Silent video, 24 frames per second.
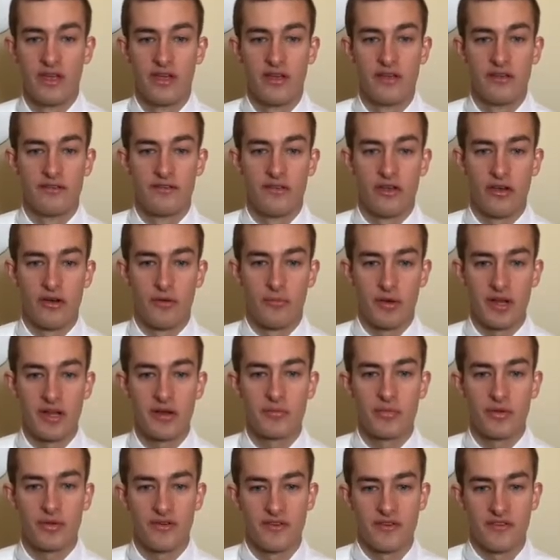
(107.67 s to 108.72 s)
So many
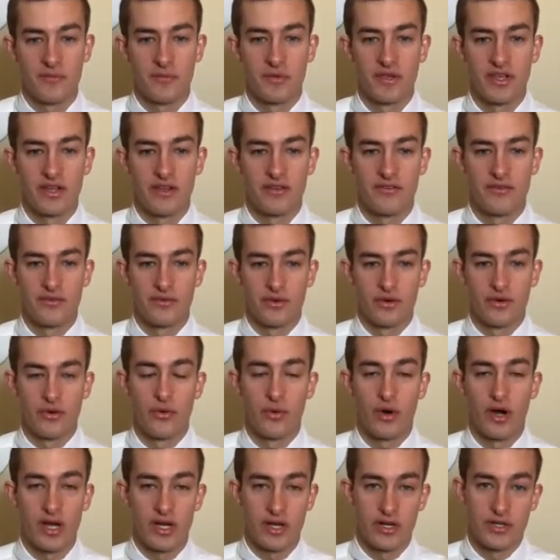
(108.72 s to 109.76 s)
employees have begun to
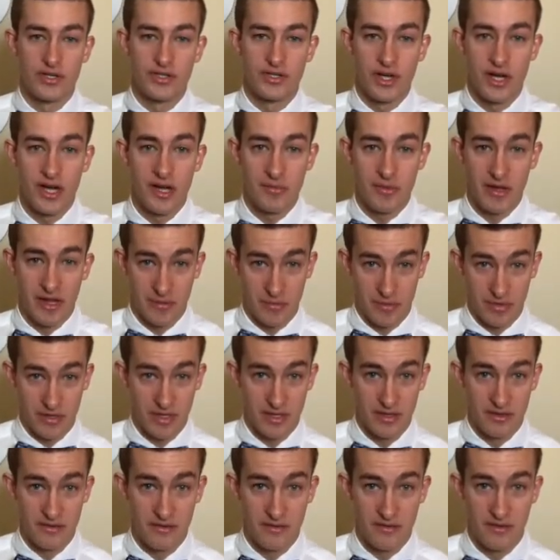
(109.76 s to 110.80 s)
require job
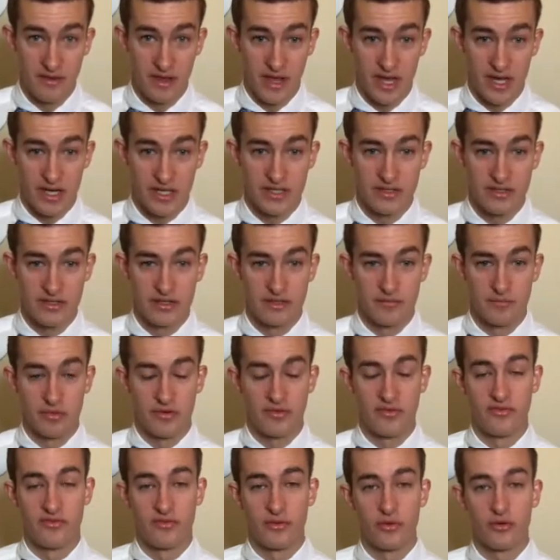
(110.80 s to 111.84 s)
applicants to actually
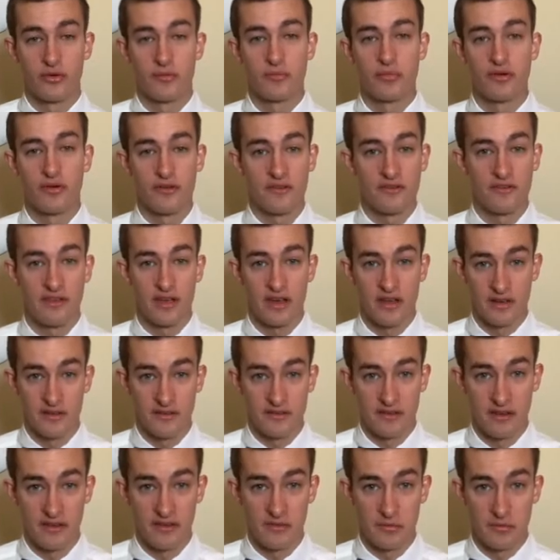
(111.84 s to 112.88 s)
perform personality
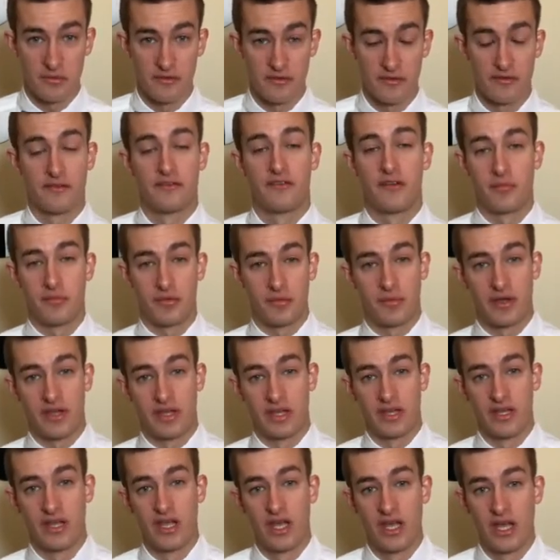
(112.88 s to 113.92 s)
assessments to
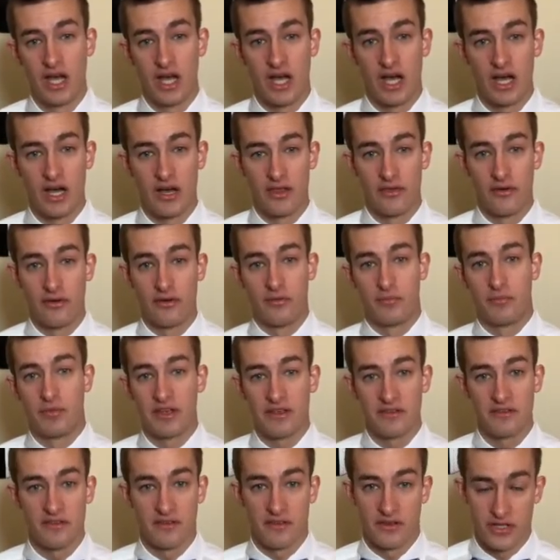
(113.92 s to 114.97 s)
supplement their
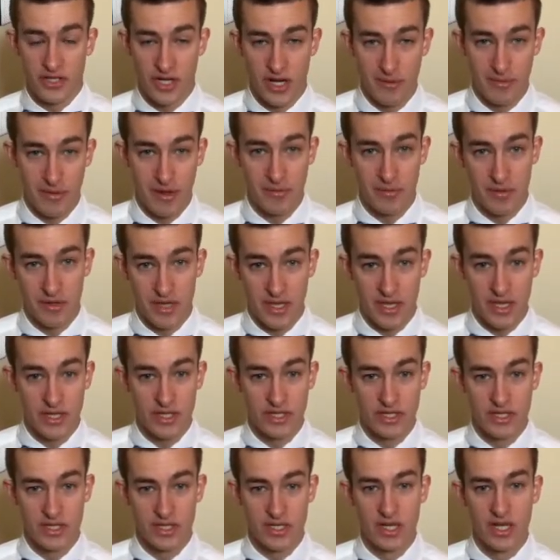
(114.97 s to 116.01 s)
basic job
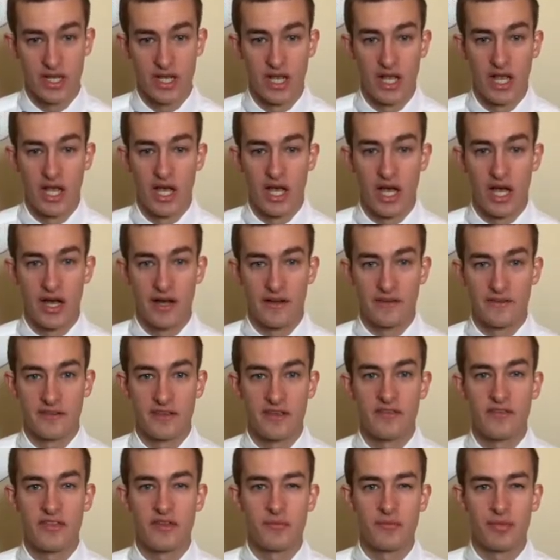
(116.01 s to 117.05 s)
application to
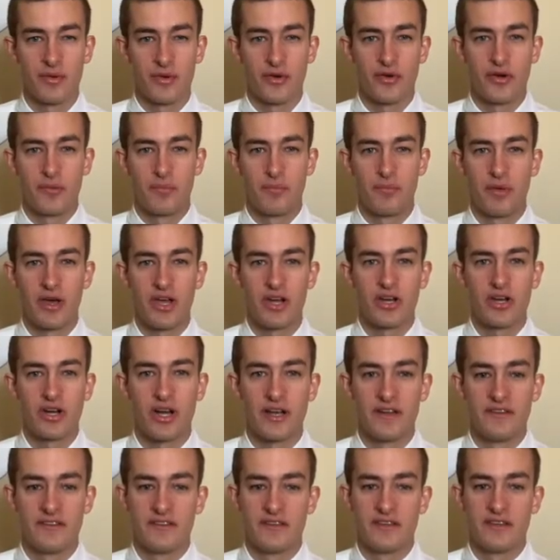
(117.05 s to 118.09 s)
give the employer a better
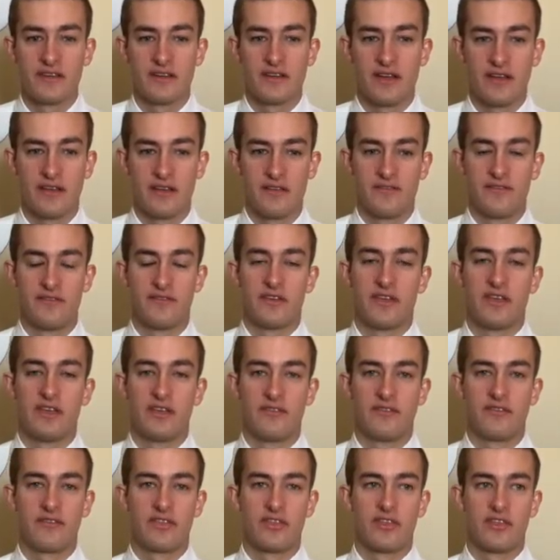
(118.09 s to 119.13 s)
idea
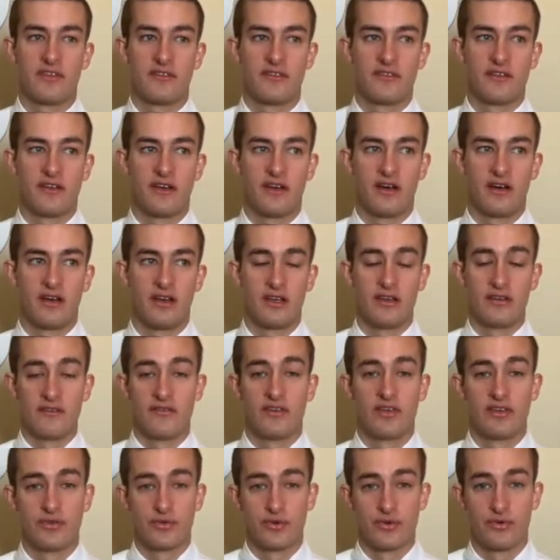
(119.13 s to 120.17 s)
if this
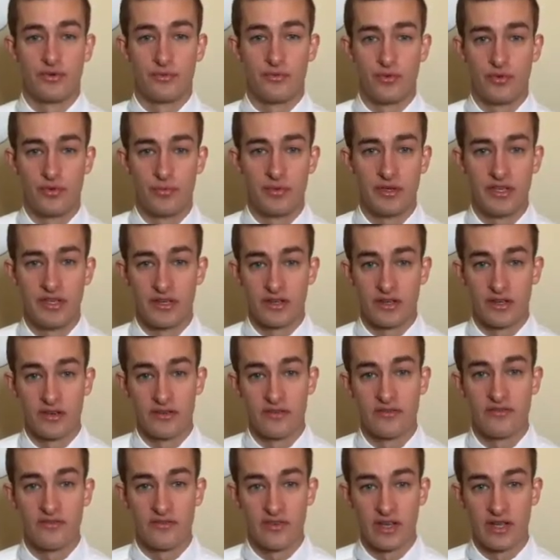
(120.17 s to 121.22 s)
individual will be a
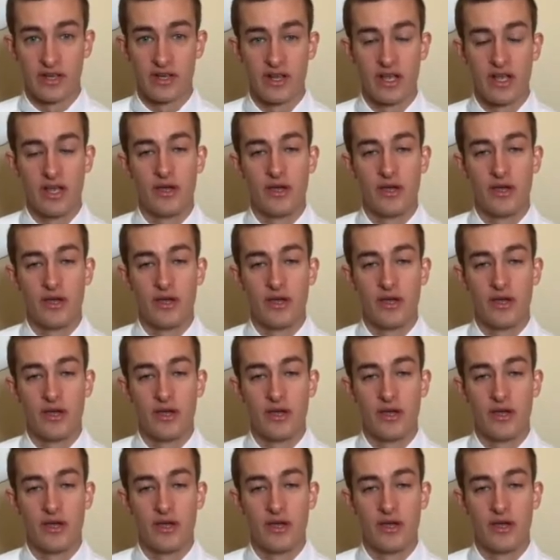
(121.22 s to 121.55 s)
good fit